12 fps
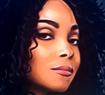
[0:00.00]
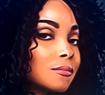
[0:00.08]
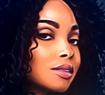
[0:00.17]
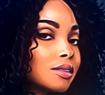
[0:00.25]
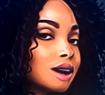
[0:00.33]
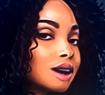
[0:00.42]

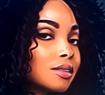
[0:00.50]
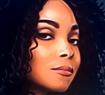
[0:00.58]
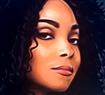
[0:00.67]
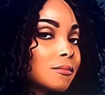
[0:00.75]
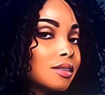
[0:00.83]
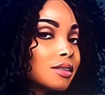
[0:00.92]
it really
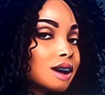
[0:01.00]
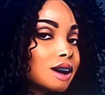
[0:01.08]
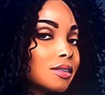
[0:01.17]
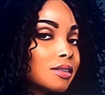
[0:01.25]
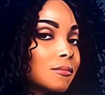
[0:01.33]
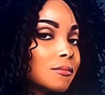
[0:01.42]
means a
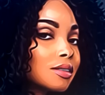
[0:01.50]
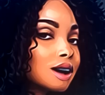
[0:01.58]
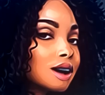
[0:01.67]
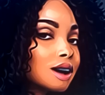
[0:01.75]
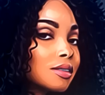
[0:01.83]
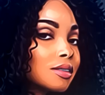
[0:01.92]
lot to
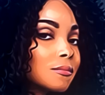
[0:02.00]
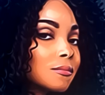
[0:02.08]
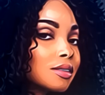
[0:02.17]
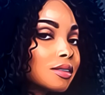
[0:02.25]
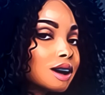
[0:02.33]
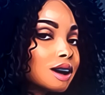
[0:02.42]
her to
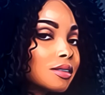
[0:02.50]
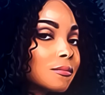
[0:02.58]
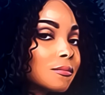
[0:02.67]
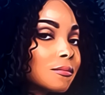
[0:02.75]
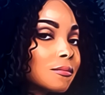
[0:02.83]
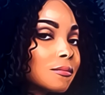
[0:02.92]
know that
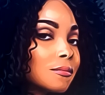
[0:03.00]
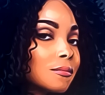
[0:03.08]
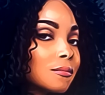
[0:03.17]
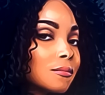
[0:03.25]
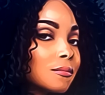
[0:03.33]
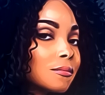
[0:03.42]
he's
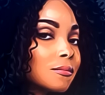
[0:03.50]
okay.